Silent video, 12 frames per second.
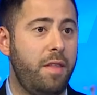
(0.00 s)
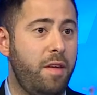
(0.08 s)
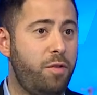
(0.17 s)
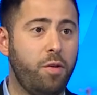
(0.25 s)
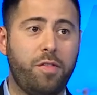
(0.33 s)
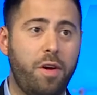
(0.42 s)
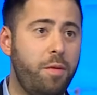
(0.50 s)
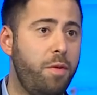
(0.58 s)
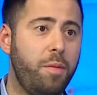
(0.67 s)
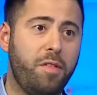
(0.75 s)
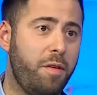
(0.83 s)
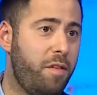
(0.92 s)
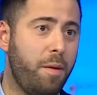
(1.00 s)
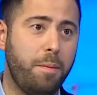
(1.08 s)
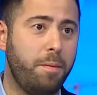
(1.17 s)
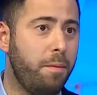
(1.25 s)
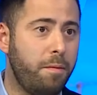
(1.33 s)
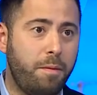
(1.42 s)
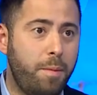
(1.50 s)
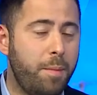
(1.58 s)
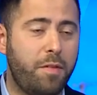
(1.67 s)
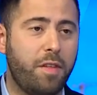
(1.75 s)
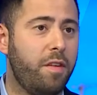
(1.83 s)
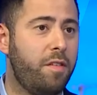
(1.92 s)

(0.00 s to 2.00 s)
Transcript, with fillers: There's also rumours that some members of the